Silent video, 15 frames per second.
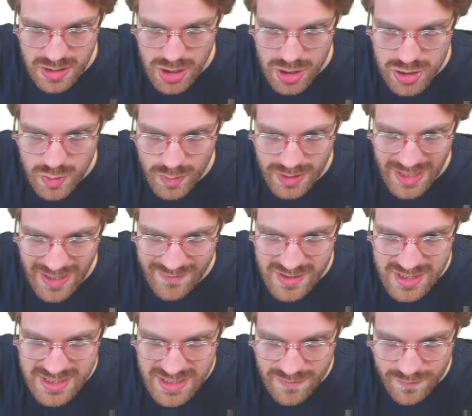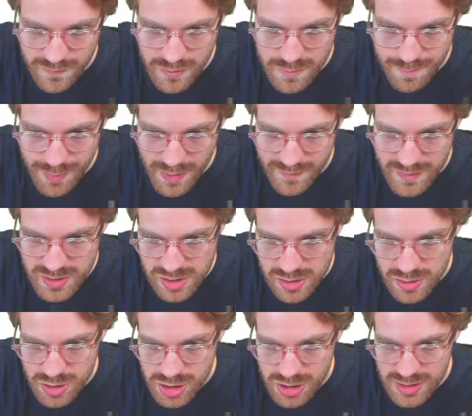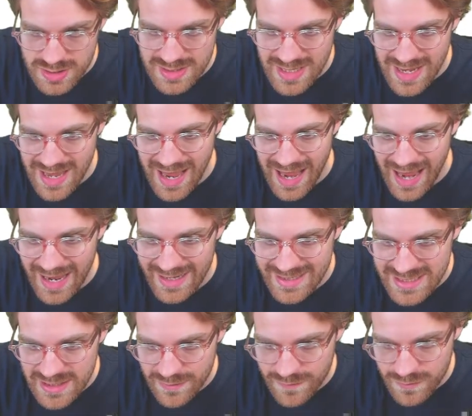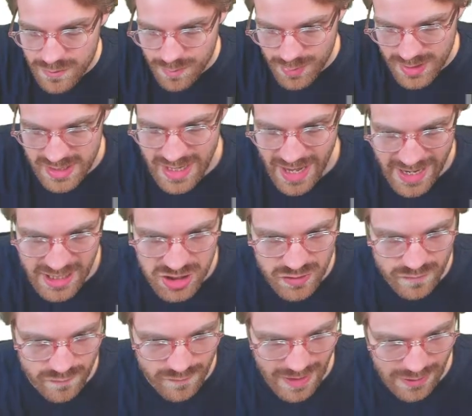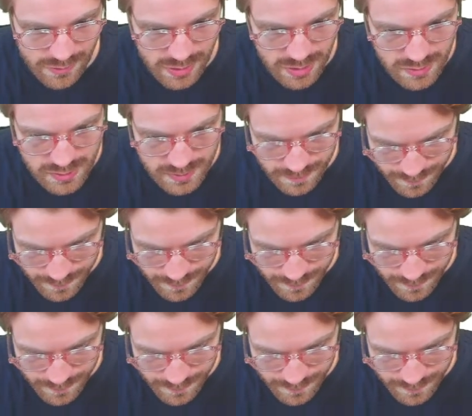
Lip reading: So we're going to have different buffer solutions at different pH values.